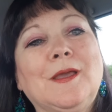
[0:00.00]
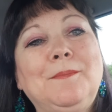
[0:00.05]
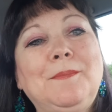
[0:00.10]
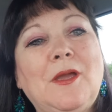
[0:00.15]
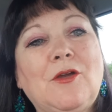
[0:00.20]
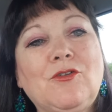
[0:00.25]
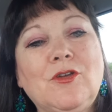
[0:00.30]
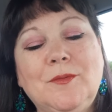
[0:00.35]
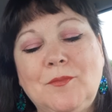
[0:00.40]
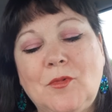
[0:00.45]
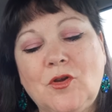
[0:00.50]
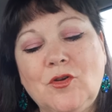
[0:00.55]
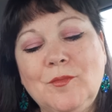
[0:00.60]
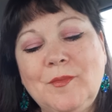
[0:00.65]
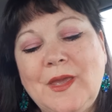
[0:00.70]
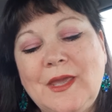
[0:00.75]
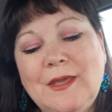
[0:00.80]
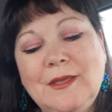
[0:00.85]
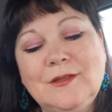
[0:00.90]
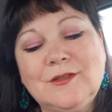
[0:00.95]
Merry
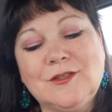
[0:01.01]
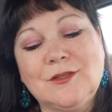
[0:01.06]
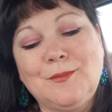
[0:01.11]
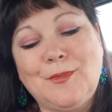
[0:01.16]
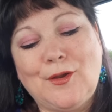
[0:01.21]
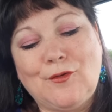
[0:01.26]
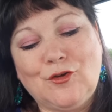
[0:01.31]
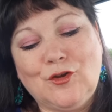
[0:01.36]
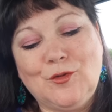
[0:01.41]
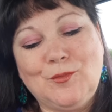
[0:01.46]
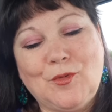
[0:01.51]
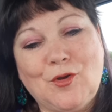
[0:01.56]
Mermaids, the Merry